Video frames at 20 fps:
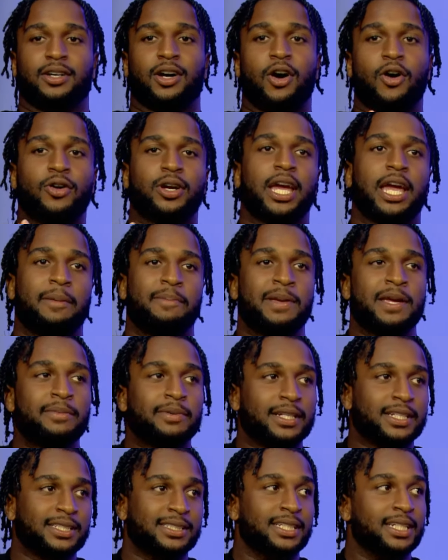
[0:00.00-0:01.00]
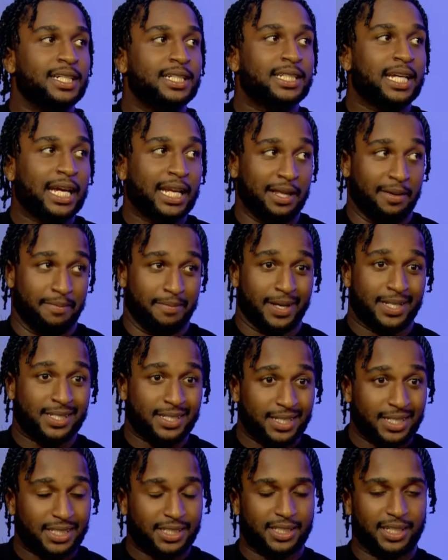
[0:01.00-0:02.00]
okay, people is DJing and mixing
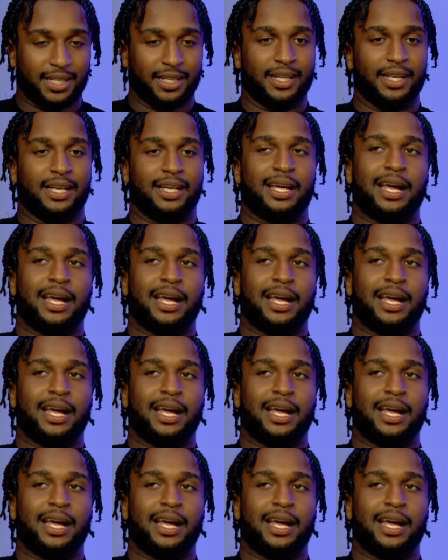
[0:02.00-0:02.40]
this shit,